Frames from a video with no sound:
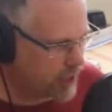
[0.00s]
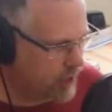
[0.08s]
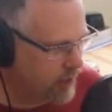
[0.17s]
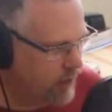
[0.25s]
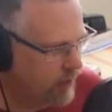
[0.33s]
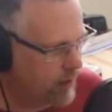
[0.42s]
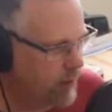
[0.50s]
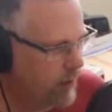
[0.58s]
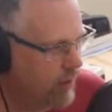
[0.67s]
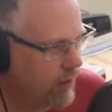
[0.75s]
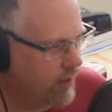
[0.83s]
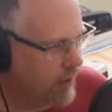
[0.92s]
go
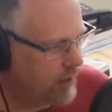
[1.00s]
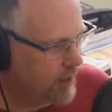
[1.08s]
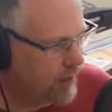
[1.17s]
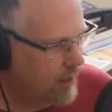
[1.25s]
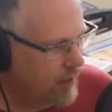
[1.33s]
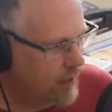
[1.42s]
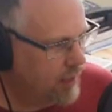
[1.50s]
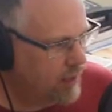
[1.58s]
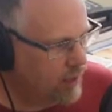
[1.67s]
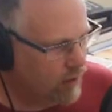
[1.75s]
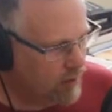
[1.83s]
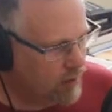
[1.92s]
along and
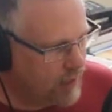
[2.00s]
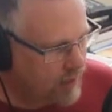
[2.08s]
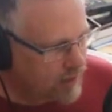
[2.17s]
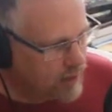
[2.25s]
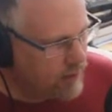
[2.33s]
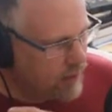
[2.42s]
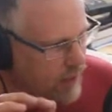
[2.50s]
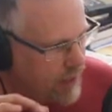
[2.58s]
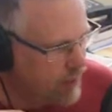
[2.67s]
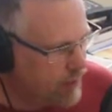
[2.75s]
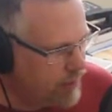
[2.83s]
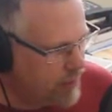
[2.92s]
go left and right,
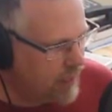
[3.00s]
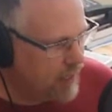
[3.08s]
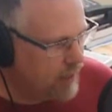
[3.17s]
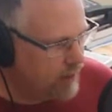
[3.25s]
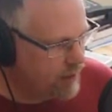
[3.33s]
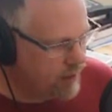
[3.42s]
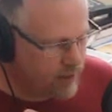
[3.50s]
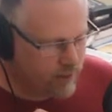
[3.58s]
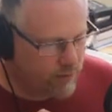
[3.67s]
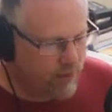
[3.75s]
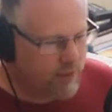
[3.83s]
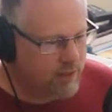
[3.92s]
up and down, and you could
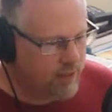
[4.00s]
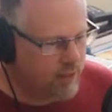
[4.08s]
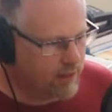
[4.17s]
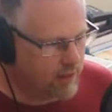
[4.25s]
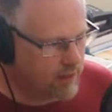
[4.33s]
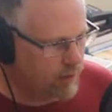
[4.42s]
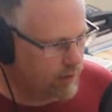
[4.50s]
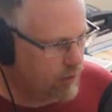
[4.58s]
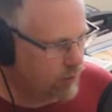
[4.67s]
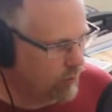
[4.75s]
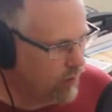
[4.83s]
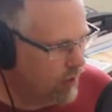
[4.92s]
find the character that was
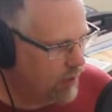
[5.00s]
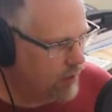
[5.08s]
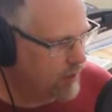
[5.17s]
wrong.